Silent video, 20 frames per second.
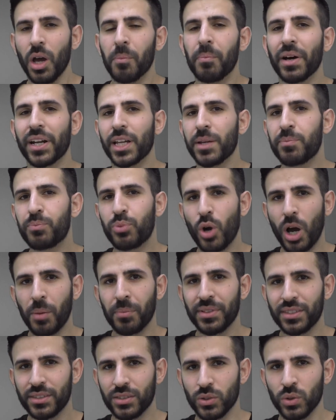but I
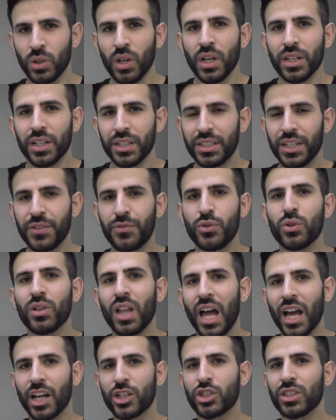promise you that if you'll
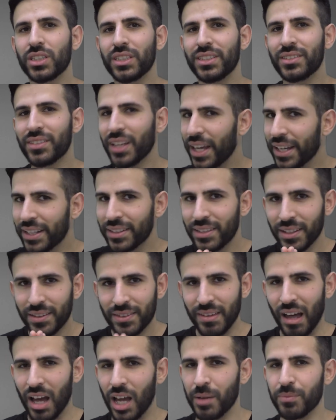actually take the
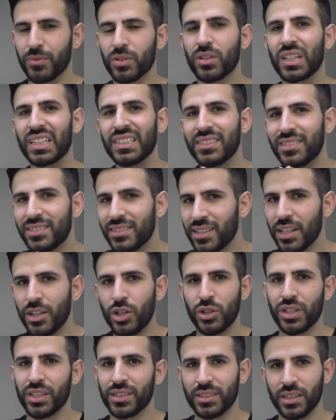time to
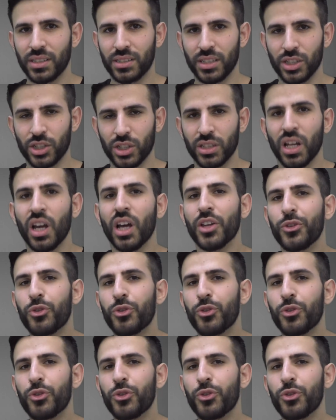consider this decision,